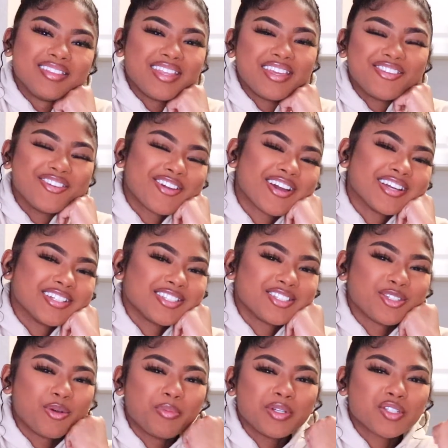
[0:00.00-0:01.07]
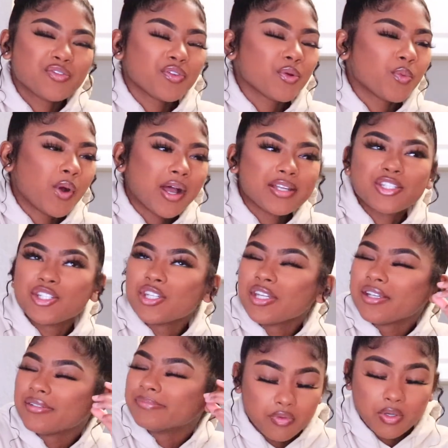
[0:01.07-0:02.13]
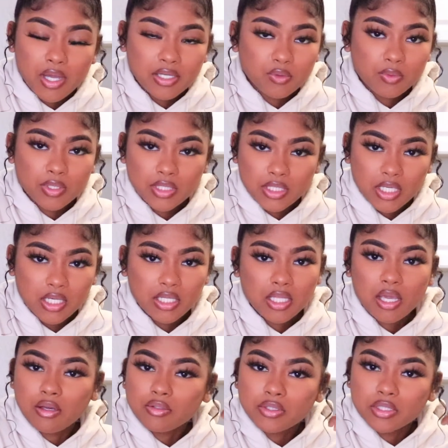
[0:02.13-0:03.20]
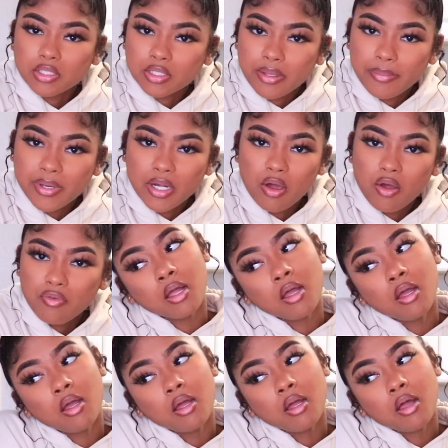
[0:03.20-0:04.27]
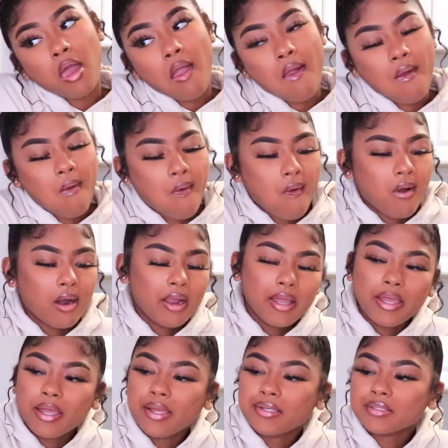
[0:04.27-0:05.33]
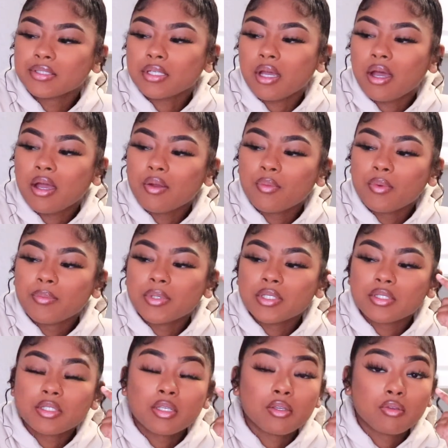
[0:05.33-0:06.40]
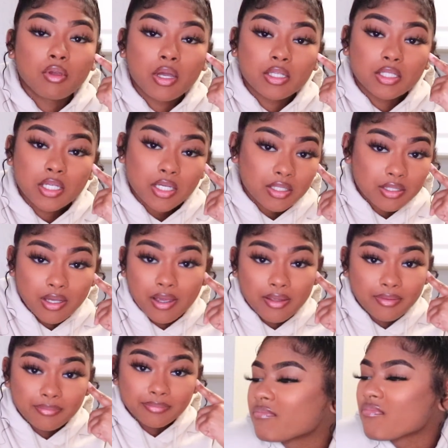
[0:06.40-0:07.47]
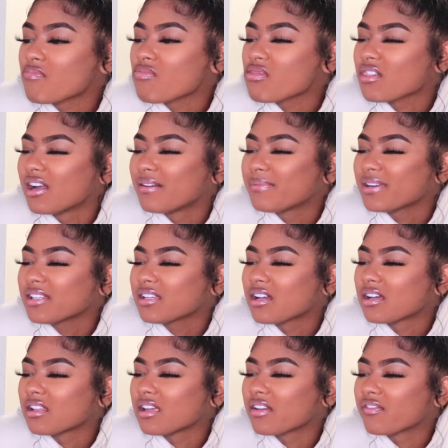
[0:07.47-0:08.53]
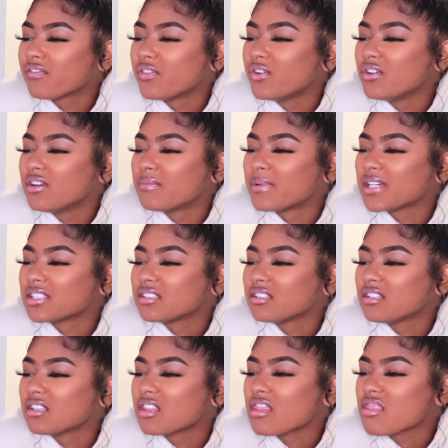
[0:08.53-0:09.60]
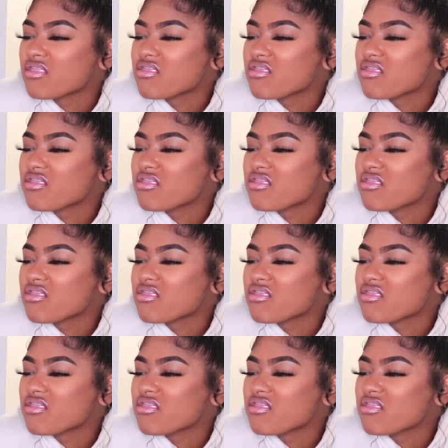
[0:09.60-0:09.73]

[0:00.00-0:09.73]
Thank you guys so much for watching. If you guys want to see anything else, just let me know. And I will be seeing you guys next time. I probably got like food in my teeth.